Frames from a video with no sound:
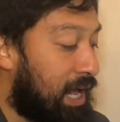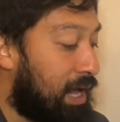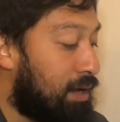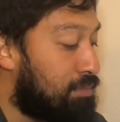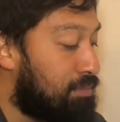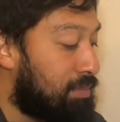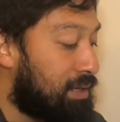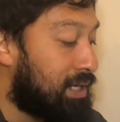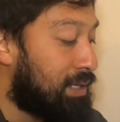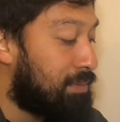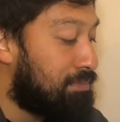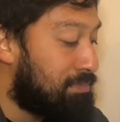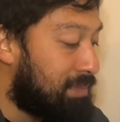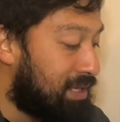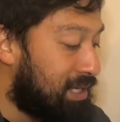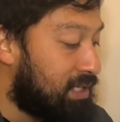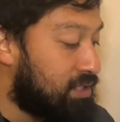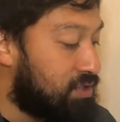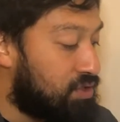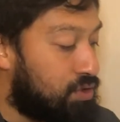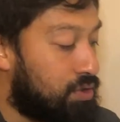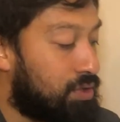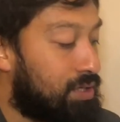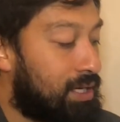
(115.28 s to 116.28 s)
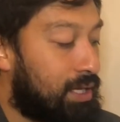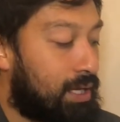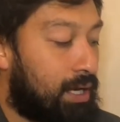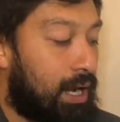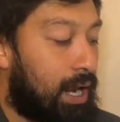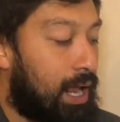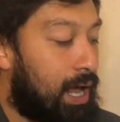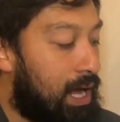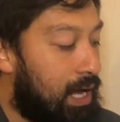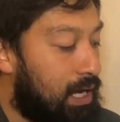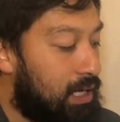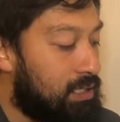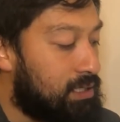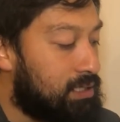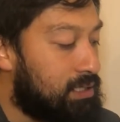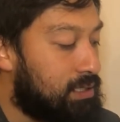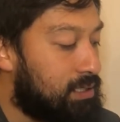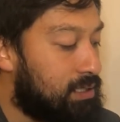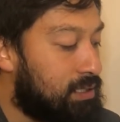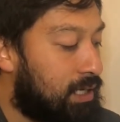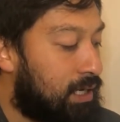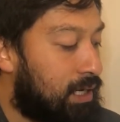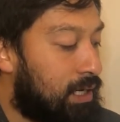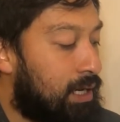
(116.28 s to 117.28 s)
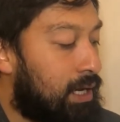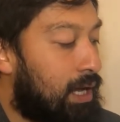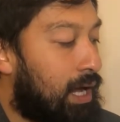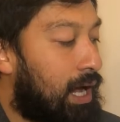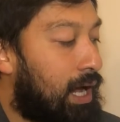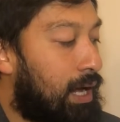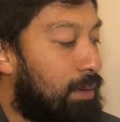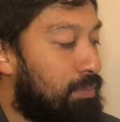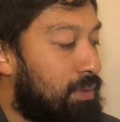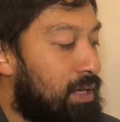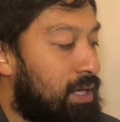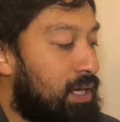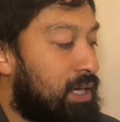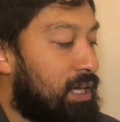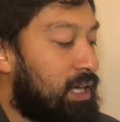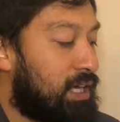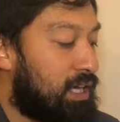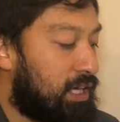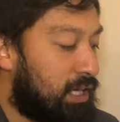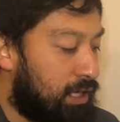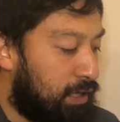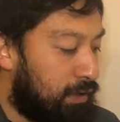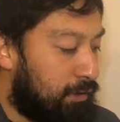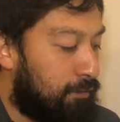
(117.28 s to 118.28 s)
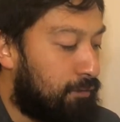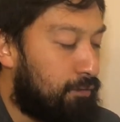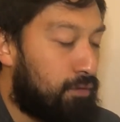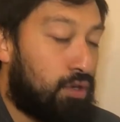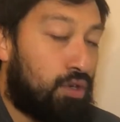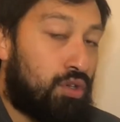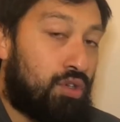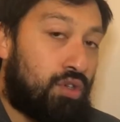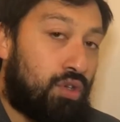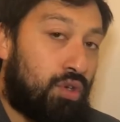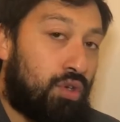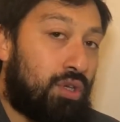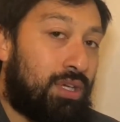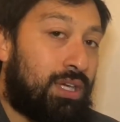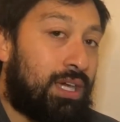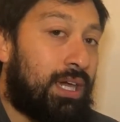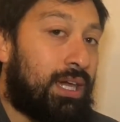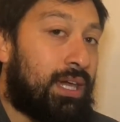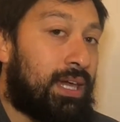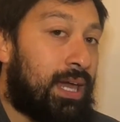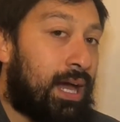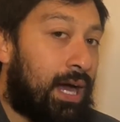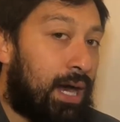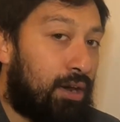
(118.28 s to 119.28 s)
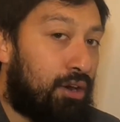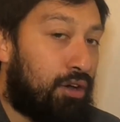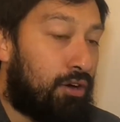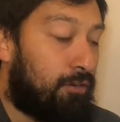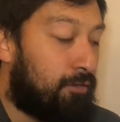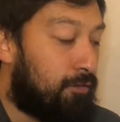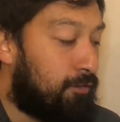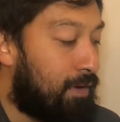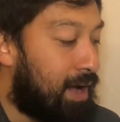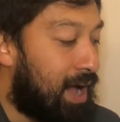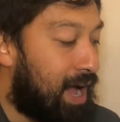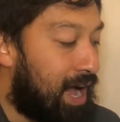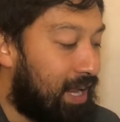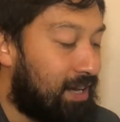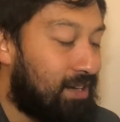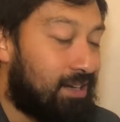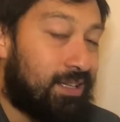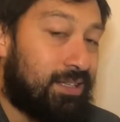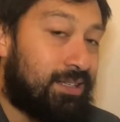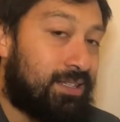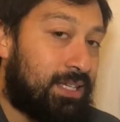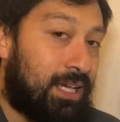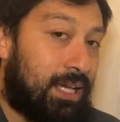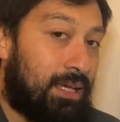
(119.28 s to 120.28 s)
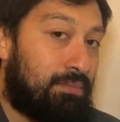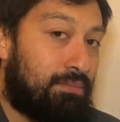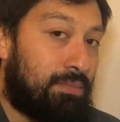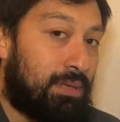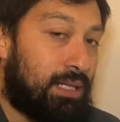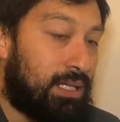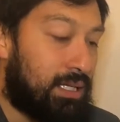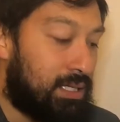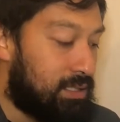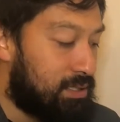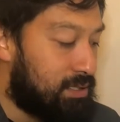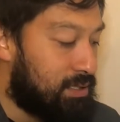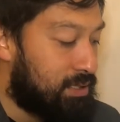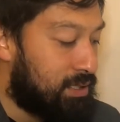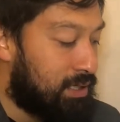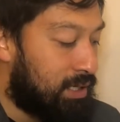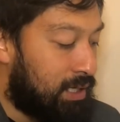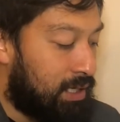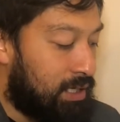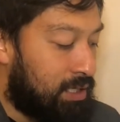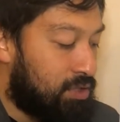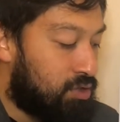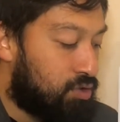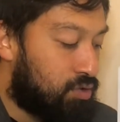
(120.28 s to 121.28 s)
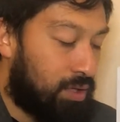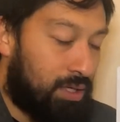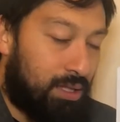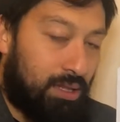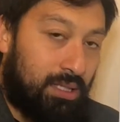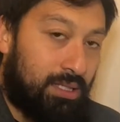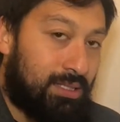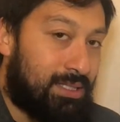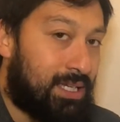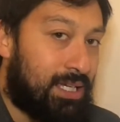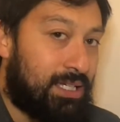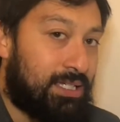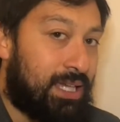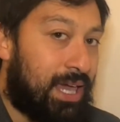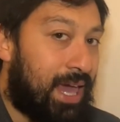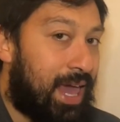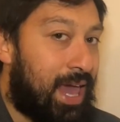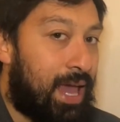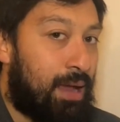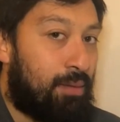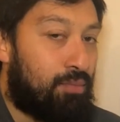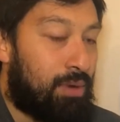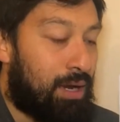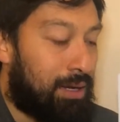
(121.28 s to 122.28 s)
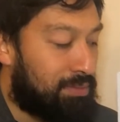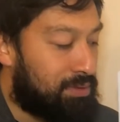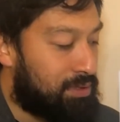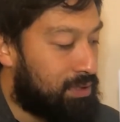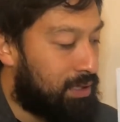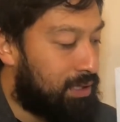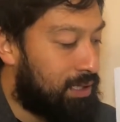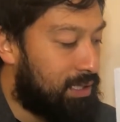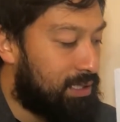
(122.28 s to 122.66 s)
how many minutes you can last. If you do get cut off under 10 minutes, treat this as an AMRAP. So